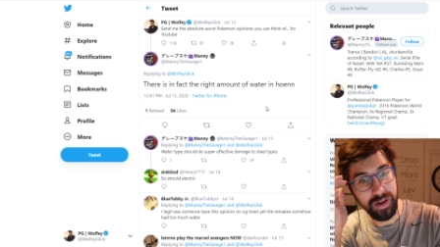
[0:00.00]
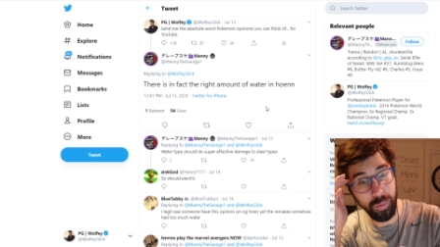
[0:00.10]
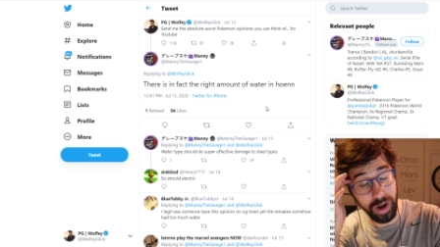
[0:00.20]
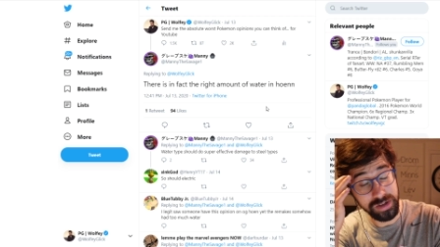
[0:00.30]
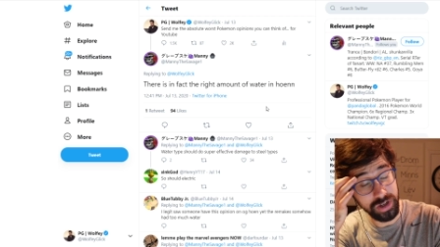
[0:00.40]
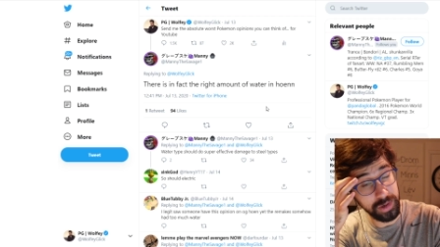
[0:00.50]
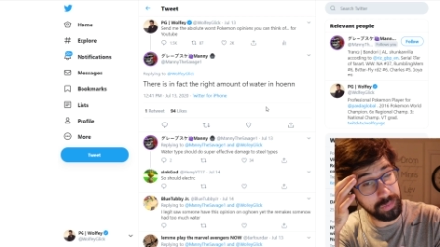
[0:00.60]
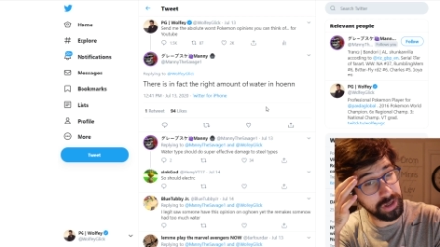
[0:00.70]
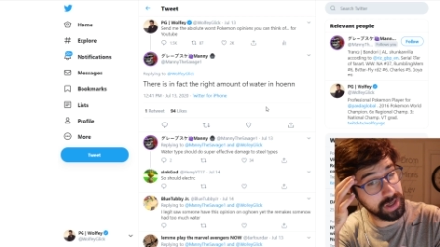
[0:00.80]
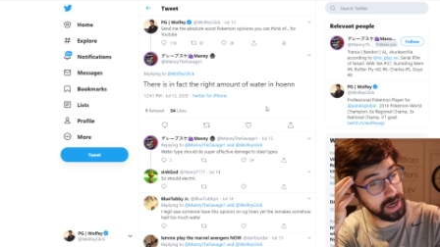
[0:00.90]
Water's already
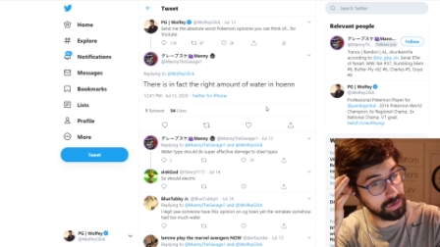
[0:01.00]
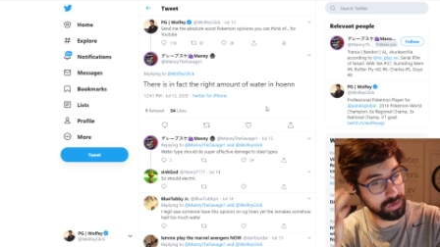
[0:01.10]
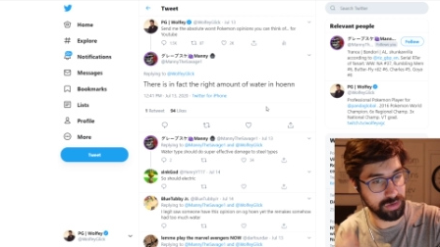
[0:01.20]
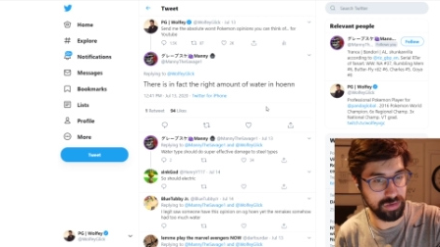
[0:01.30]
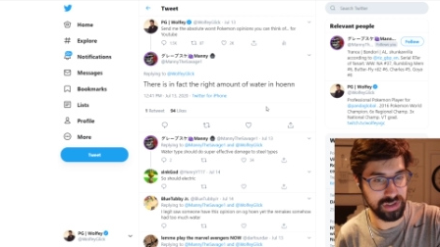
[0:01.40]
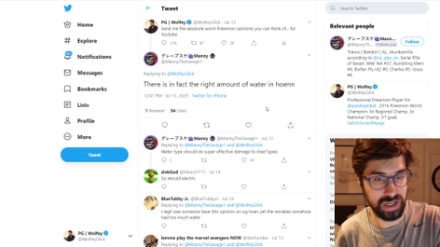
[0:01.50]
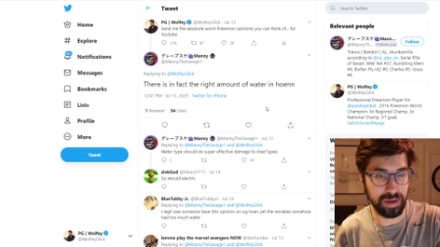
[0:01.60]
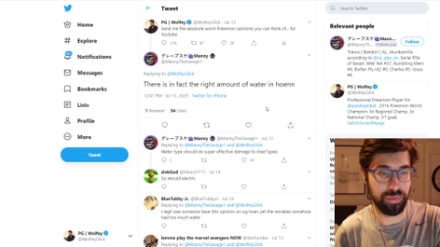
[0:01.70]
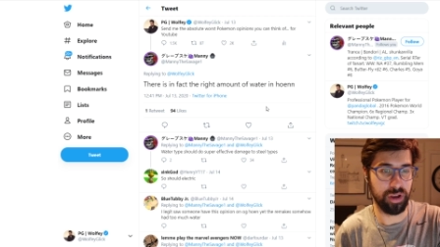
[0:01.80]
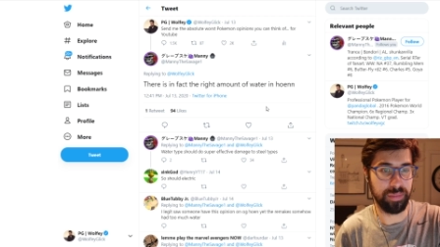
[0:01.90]
pretty good. I don't agree with the second point,